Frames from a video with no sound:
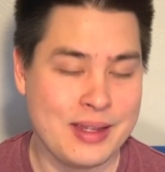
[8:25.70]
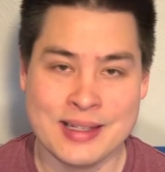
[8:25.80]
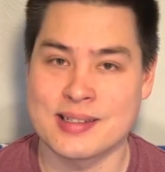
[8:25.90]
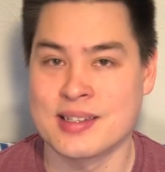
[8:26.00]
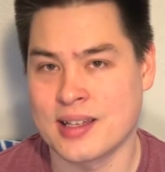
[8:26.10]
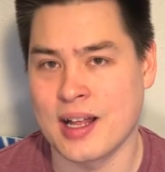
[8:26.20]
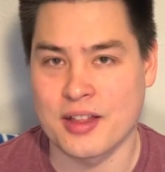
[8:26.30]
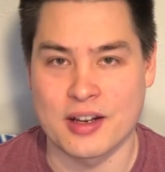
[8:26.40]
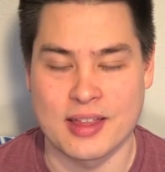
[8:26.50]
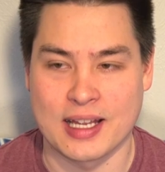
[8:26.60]
This is
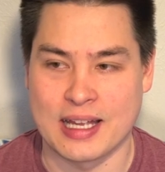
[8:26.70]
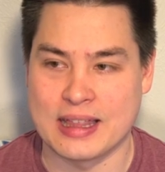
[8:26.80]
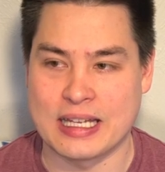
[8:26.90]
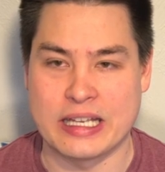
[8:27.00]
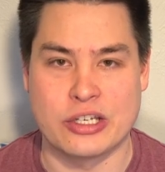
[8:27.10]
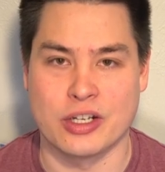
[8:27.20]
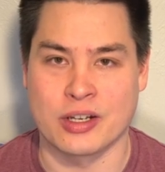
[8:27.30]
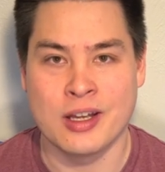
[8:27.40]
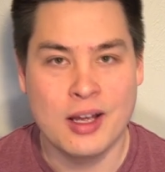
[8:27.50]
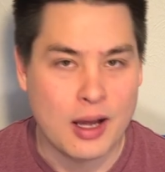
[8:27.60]
another thing. I think it took
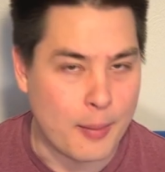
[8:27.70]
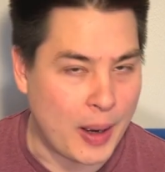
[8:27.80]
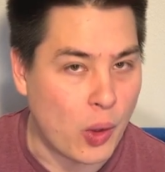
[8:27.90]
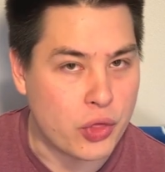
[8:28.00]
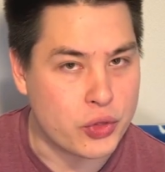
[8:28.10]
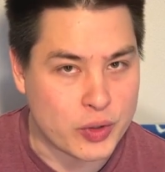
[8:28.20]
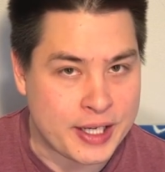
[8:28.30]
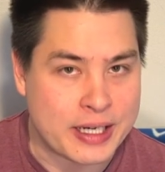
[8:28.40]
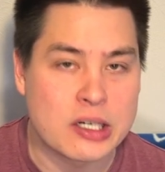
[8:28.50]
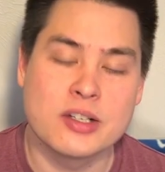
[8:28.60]
about 3
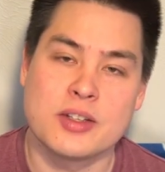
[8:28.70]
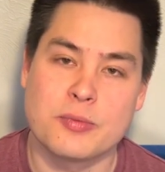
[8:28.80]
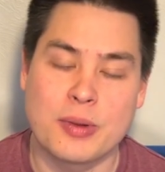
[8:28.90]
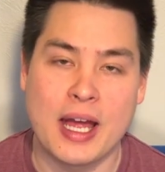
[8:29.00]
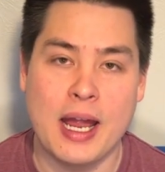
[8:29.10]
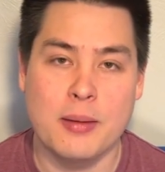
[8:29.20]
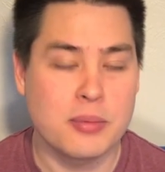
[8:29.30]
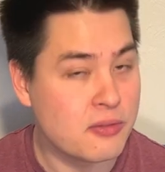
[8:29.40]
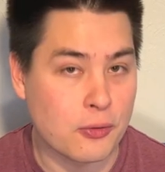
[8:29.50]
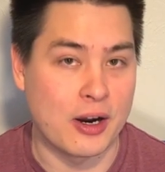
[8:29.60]
years of playing
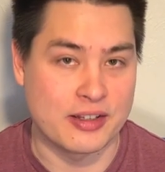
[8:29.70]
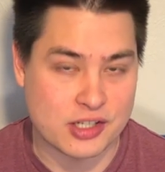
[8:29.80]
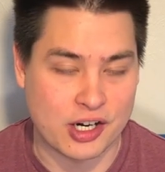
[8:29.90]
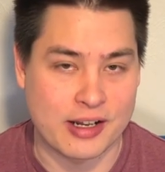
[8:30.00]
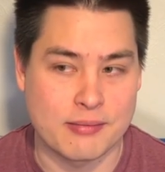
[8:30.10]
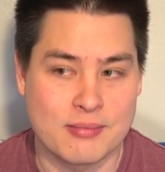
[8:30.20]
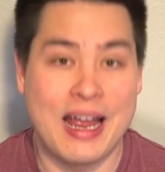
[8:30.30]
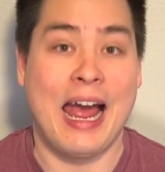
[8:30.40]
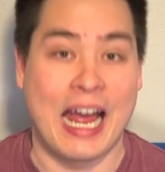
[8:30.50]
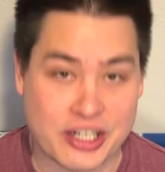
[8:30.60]
before I started
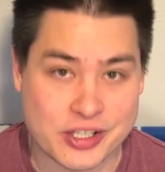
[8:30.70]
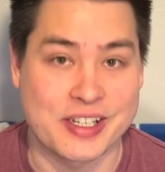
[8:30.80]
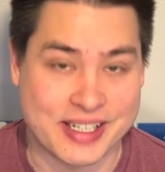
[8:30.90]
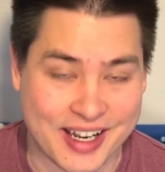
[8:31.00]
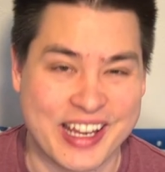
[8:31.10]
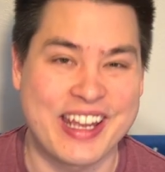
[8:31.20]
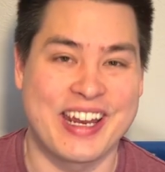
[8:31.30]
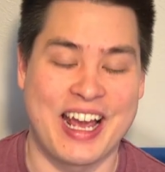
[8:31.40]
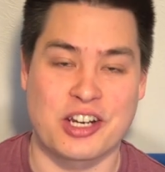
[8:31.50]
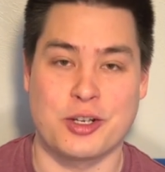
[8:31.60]
actually tonguing and
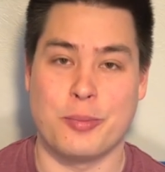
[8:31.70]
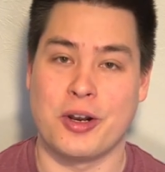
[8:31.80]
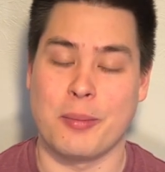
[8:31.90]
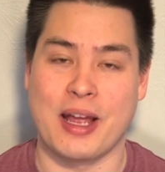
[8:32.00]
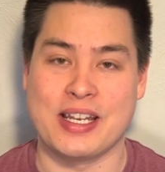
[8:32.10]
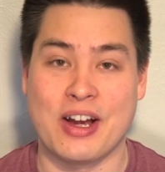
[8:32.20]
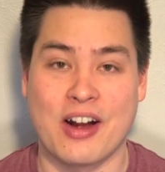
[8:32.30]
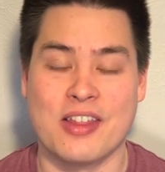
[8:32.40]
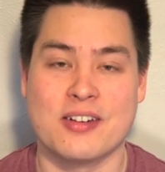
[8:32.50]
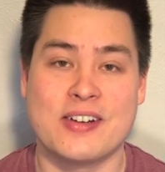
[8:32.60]
actually putting my tongue
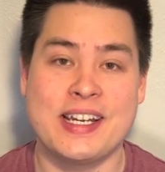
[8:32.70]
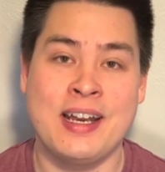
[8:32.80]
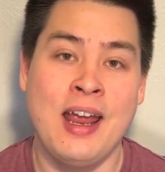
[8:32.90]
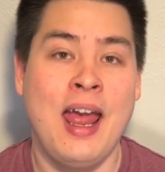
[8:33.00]
on the reed.